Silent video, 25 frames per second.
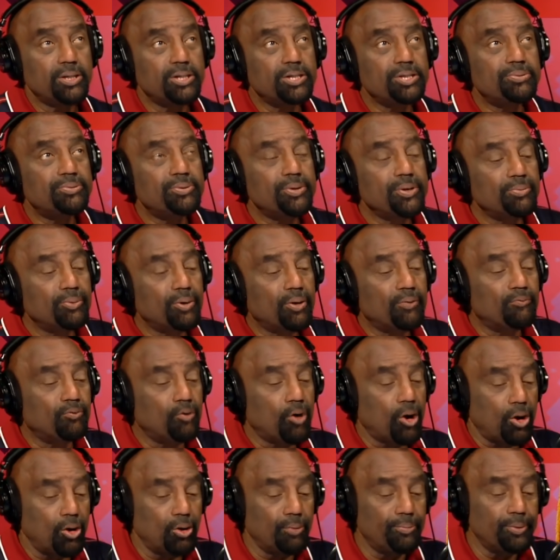These people are
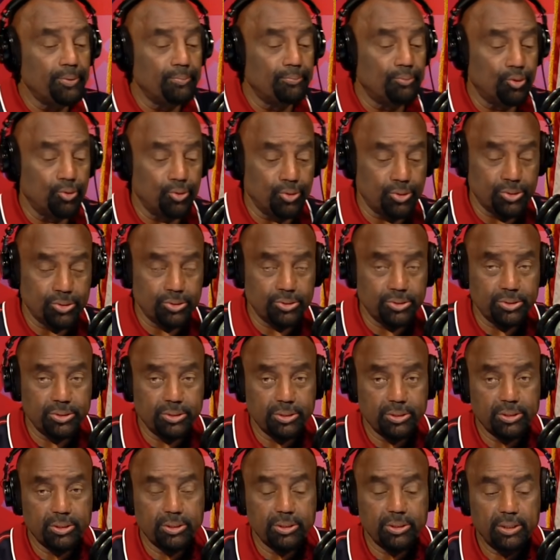for open borders.
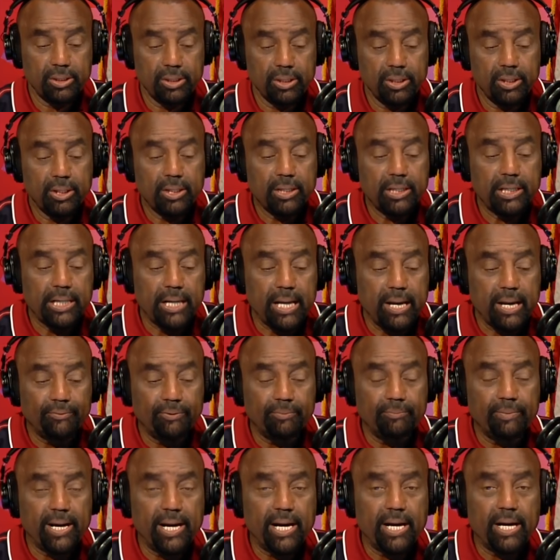
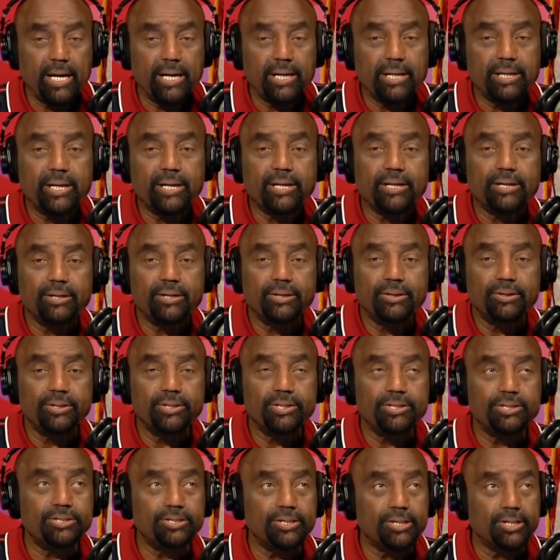Never mind that
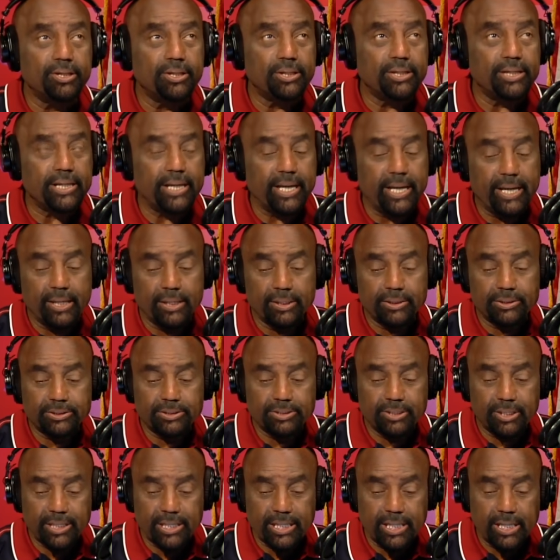these illegal
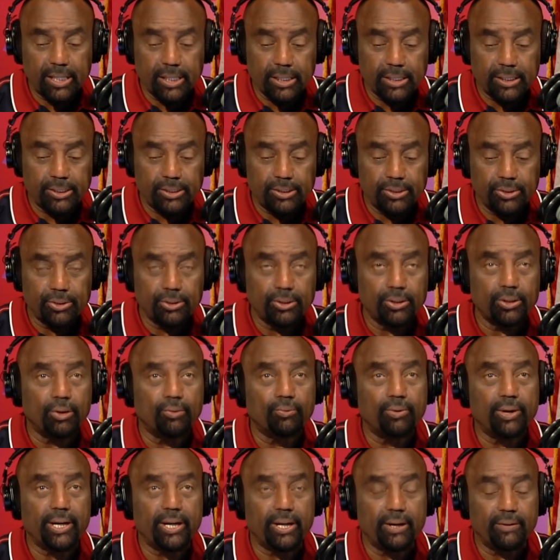aliens are killing you
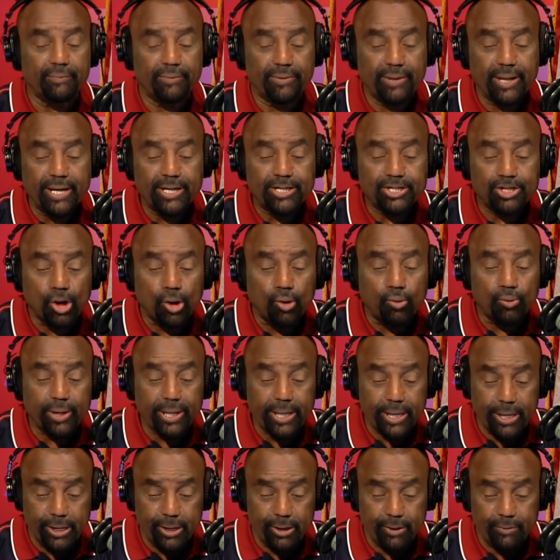or whatever. They don't
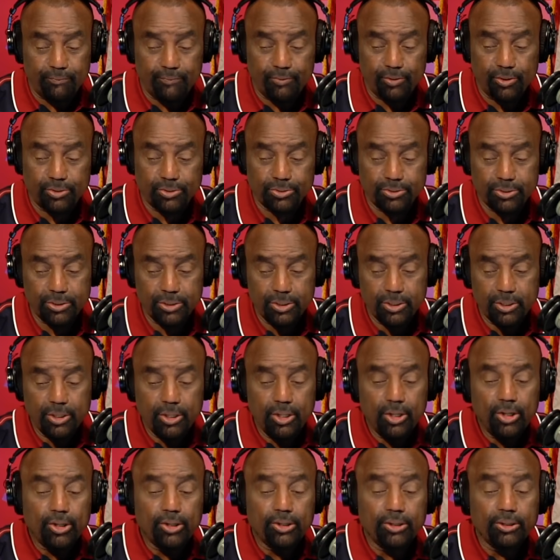care, folks.
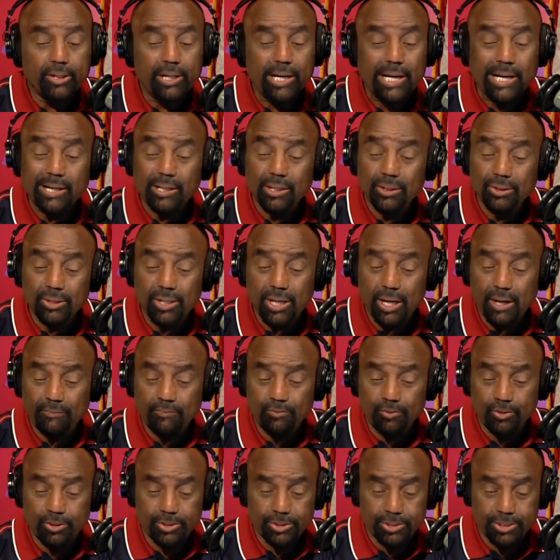You got to look
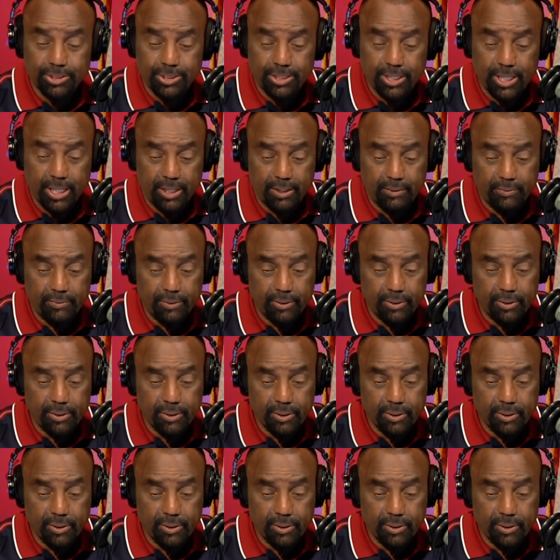out for yourself.